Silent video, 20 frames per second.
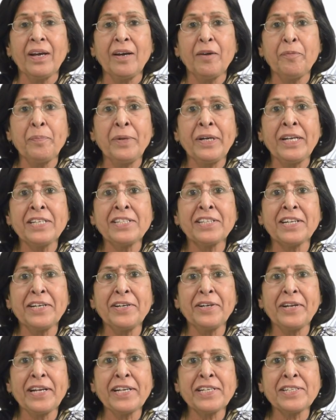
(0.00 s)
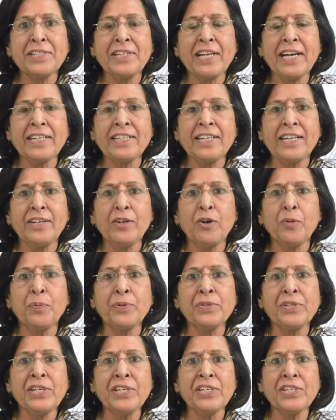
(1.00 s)
British context that an
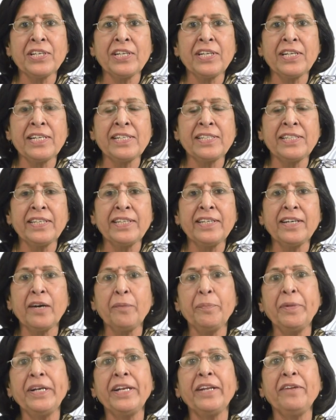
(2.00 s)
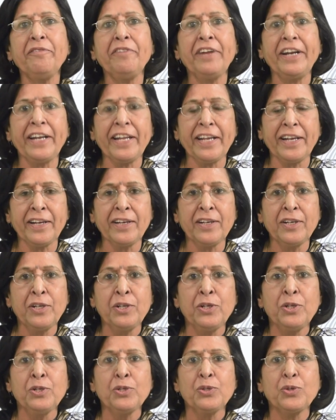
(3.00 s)
opposition is the government in waiting.
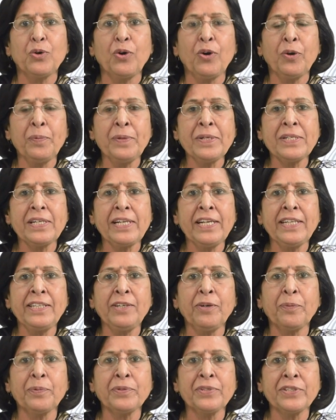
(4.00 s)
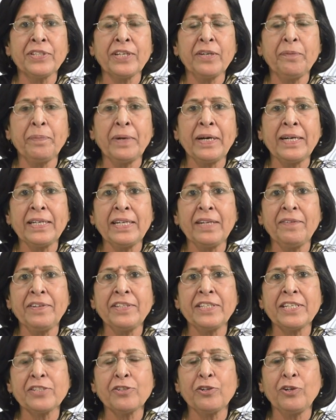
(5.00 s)
So obviously the opposition party
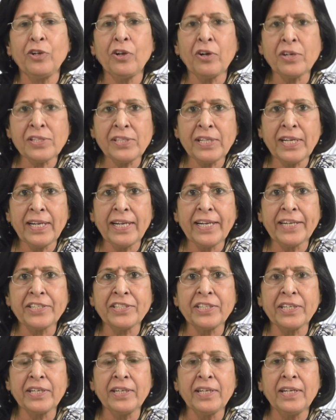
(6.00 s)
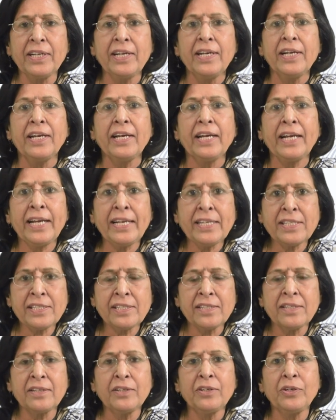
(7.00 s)
which has lost the election
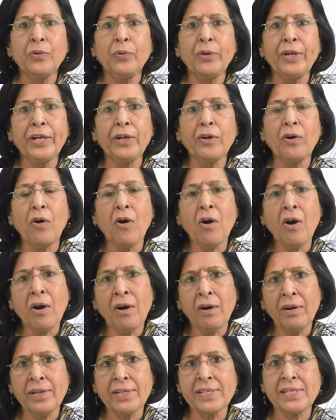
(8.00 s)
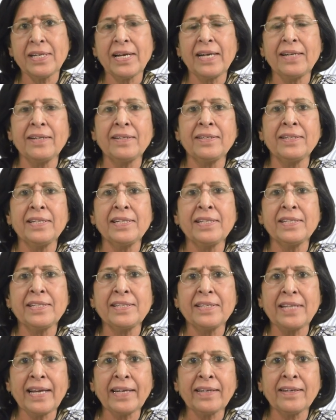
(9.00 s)
is doing all strategies,
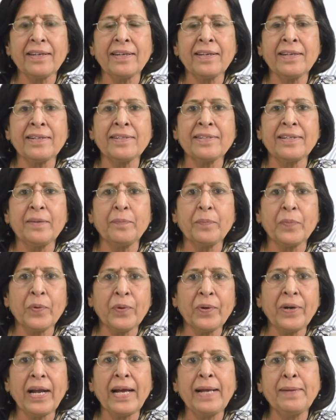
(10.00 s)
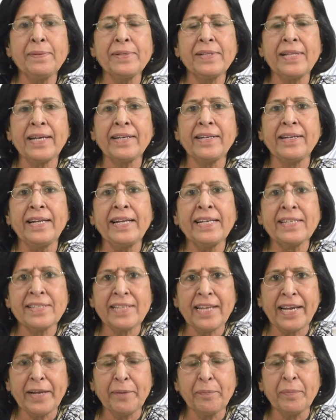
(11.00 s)
tactics and programs that next
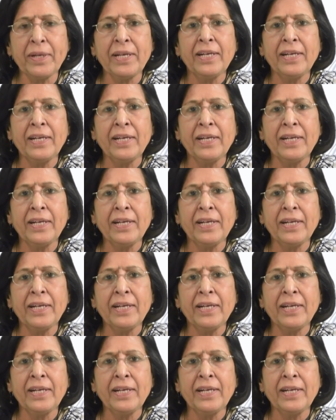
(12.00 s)
time